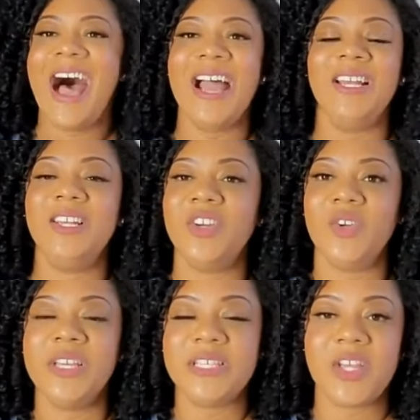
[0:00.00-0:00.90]
I
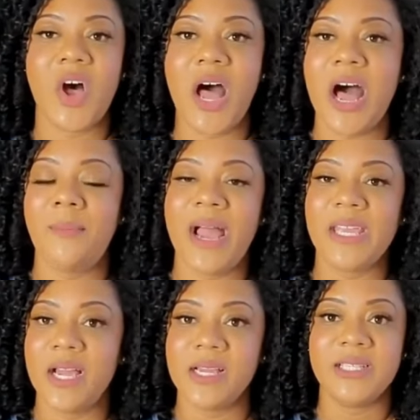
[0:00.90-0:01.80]
literally saw how my
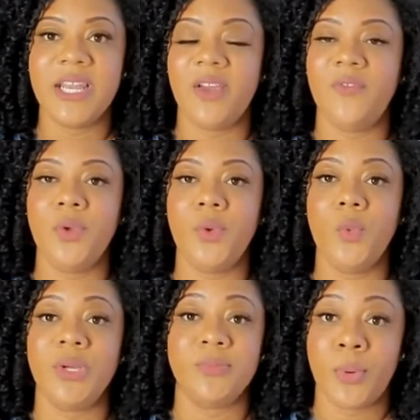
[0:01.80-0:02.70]
youngest nephew
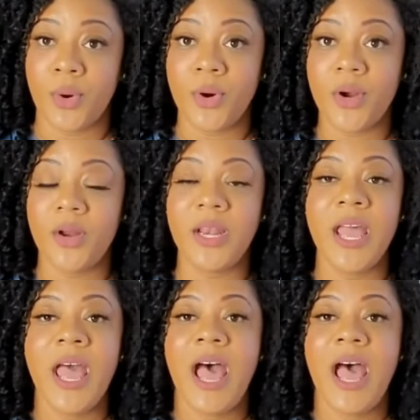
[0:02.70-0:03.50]
was born.